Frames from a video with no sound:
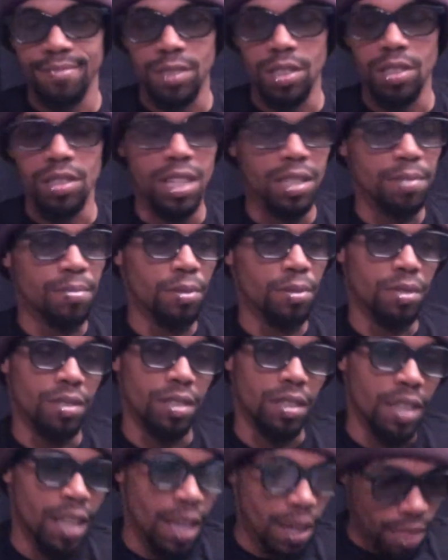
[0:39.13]
You're not supposed
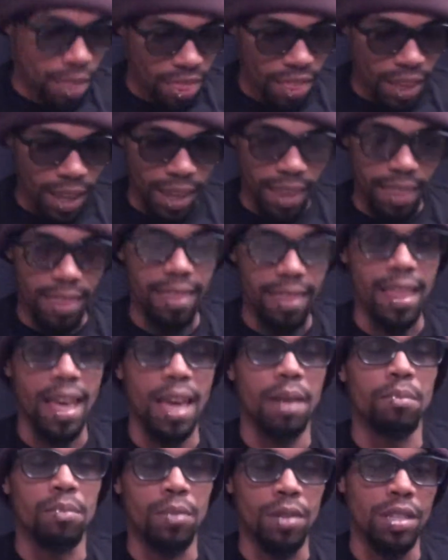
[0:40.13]
to think
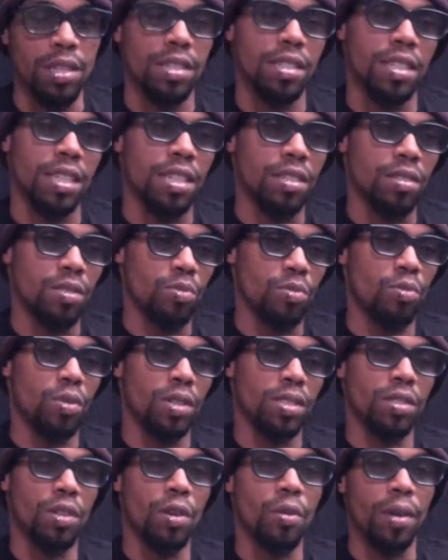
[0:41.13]
that much into
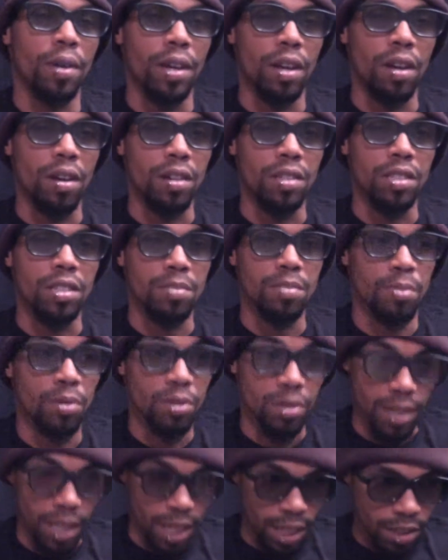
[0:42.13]
what's going on. You're
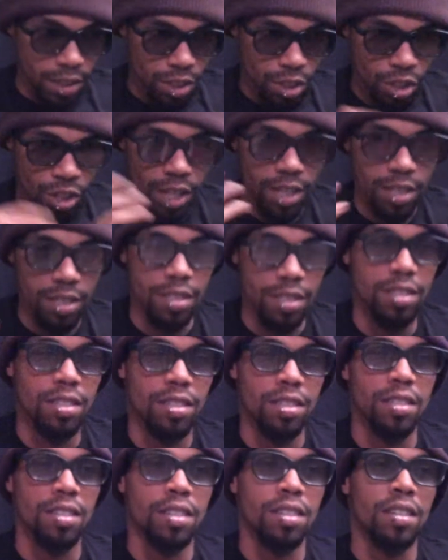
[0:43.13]
supposed to get the
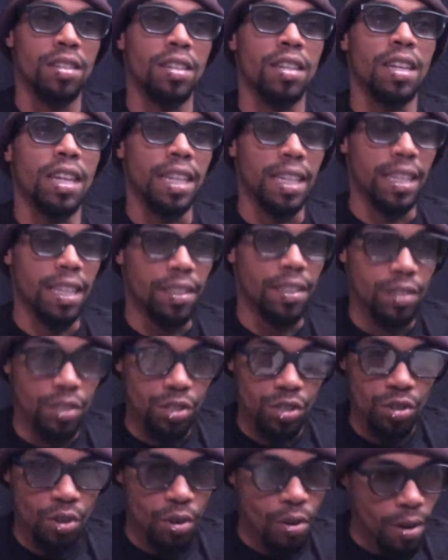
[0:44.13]
gist, get the
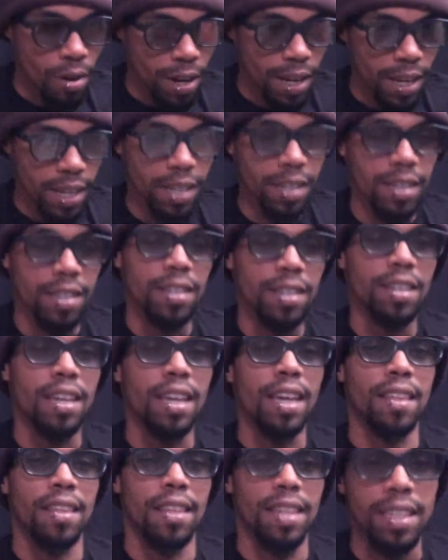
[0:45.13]
story,
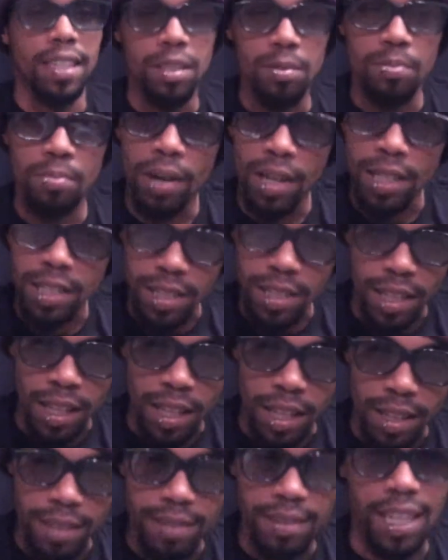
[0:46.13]
and then get the
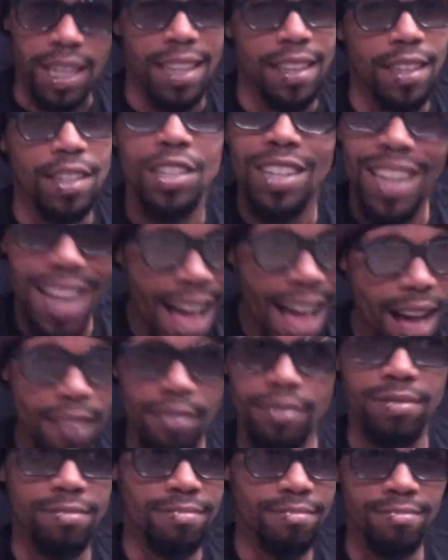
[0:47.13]
punchline. And then you
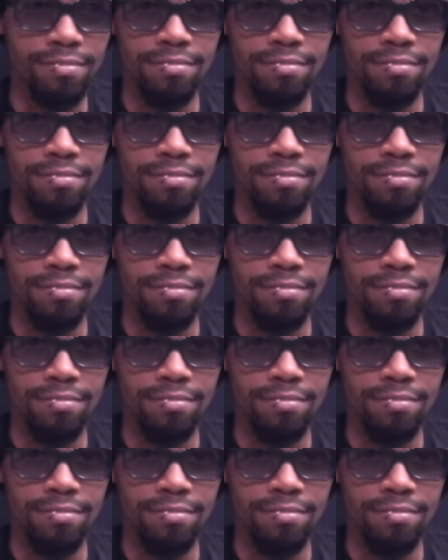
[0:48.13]
laugh.